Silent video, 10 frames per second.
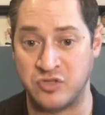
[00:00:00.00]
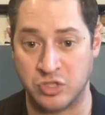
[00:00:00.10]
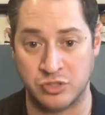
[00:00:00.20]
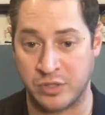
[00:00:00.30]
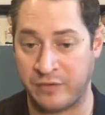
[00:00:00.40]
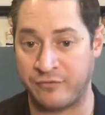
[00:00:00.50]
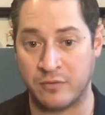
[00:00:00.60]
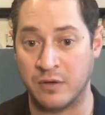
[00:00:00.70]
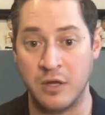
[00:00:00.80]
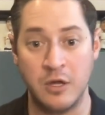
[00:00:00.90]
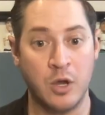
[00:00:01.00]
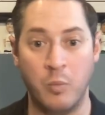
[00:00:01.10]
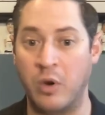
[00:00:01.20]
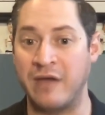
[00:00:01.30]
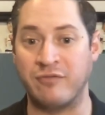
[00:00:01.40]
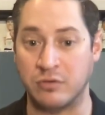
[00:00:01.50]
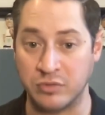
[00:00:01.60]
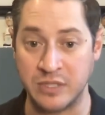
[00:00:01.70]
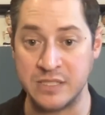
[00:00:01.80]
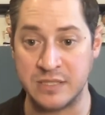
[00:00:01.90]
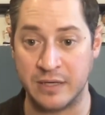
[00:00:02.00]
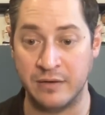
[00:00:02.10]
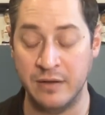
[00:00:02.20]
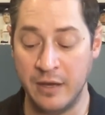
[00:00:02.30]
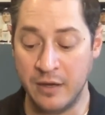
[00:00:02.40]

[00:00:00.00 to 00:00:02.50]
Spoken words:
surgery for whatever reason.